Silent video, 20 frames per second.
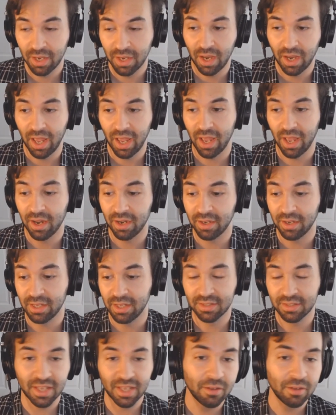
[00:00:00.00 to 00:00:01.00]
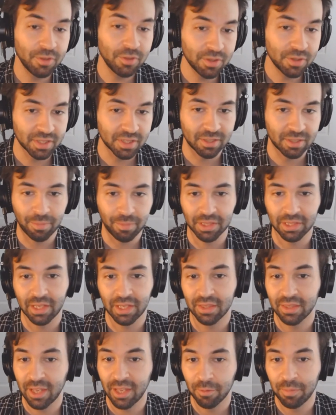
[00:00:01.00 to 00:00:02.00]
And instead of using something
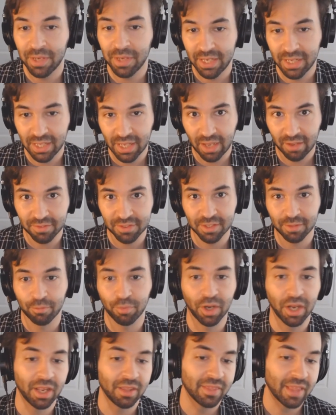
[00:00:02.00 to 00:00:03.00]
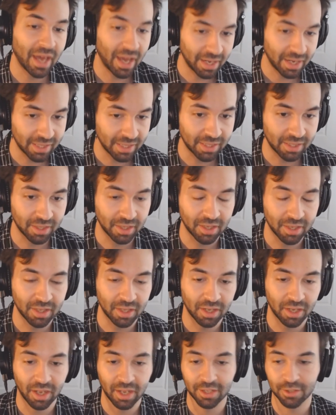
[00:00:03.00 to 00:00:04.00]
like their PDFs and bringing that in
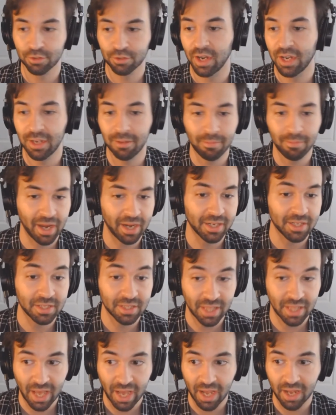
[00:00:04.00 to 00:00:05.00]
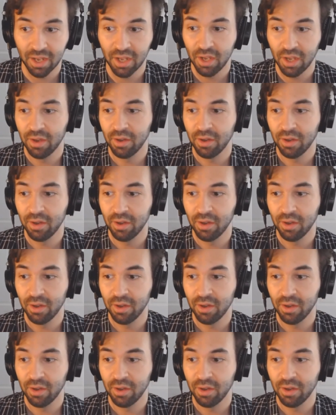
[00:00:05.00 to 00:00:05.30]
and trying to manage that,